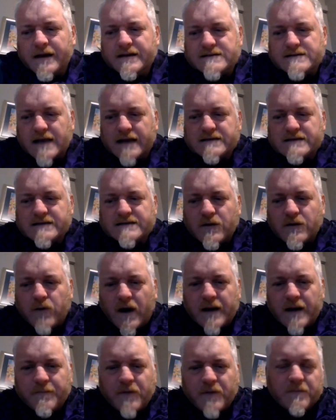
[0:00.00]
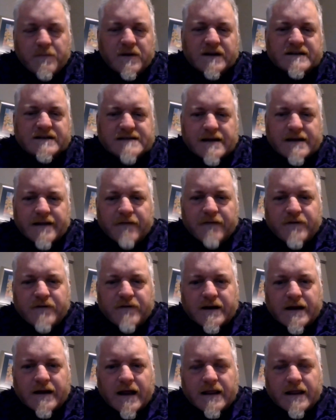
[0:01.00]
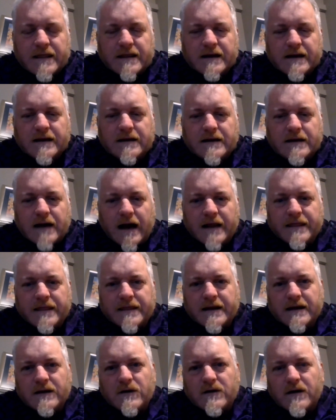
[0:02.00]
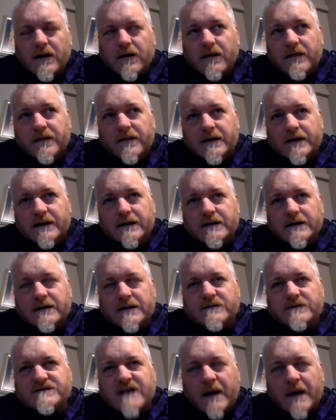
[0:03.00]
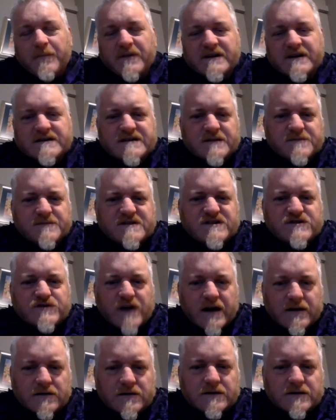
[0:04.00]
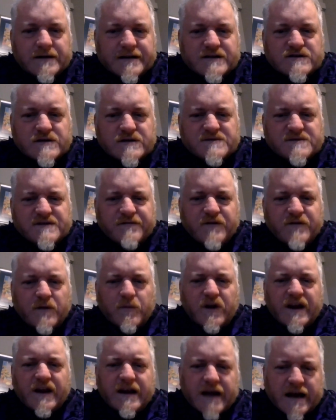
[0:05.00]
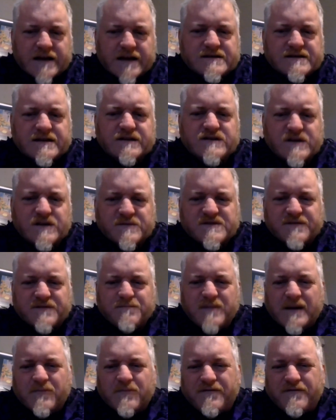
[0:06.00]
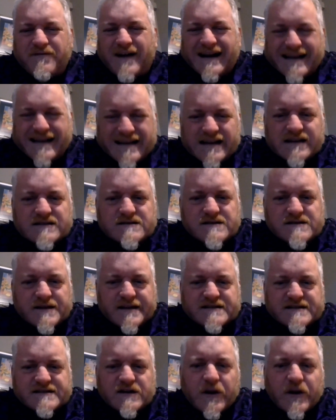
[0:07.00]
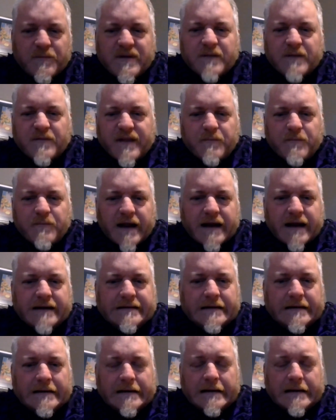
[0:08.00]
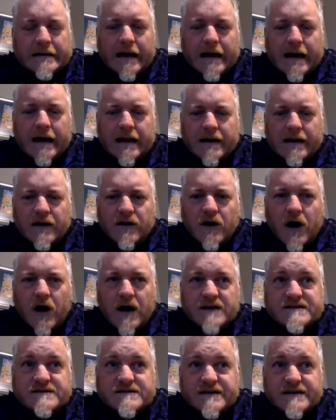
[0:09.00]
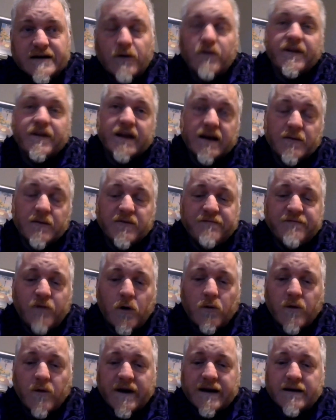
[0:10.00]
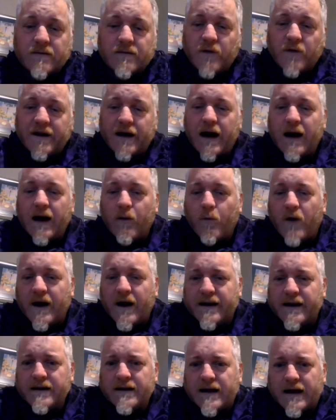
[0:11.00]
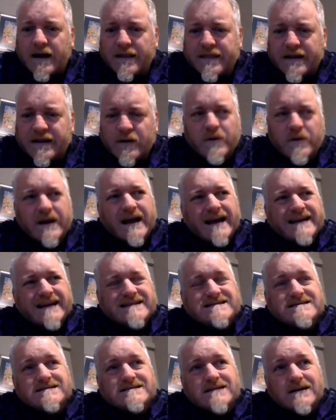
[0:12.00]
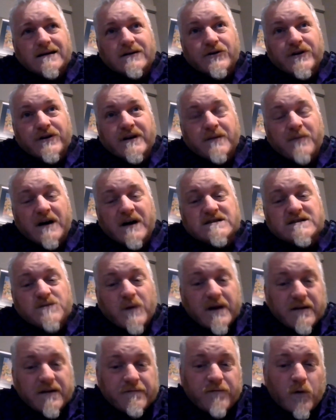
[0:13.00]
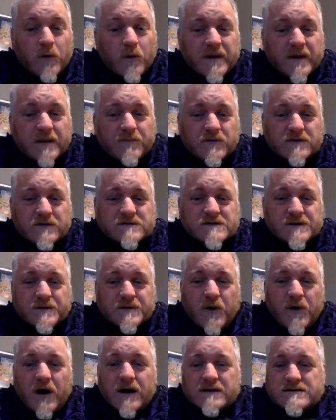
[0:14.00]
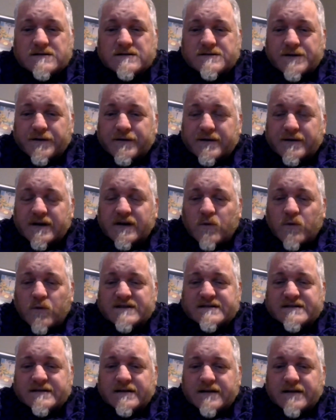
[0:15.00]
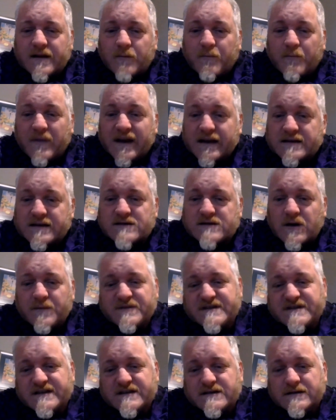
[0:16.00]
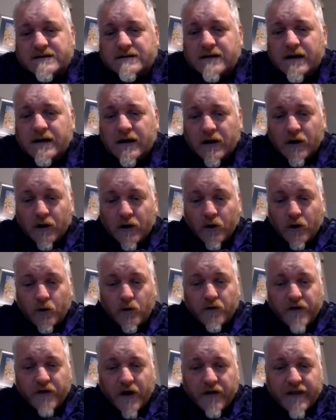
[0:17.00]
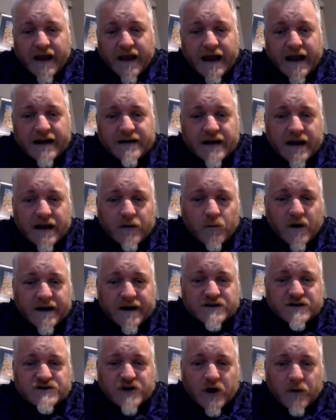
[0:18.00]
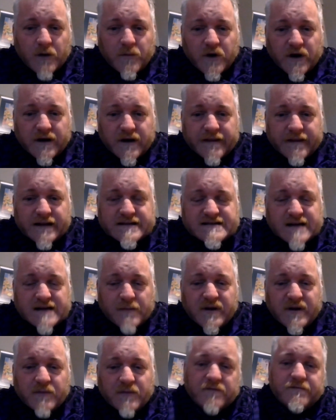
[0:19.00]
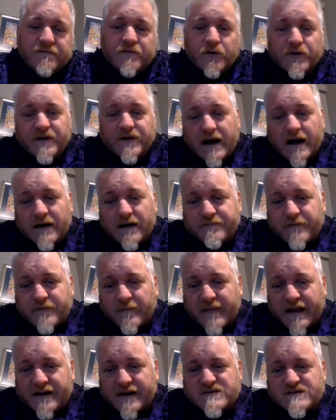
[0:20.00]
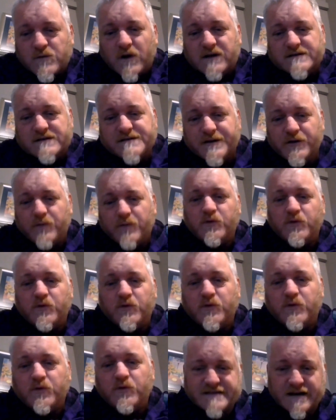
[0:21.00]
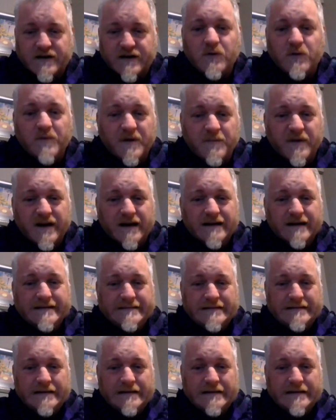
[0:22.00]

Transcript: is actually quite popular in South Africa, and I think the championships struggled in terms of communication, in terms of people finding it. So there's a lot of people that play. Last year or the year before, when I won, I think we had only about 24 people took part. So it wasn't the biggest competition, although they had one in Joburg, and then some people flew down from that as well. So your pool gets a little bit bigger.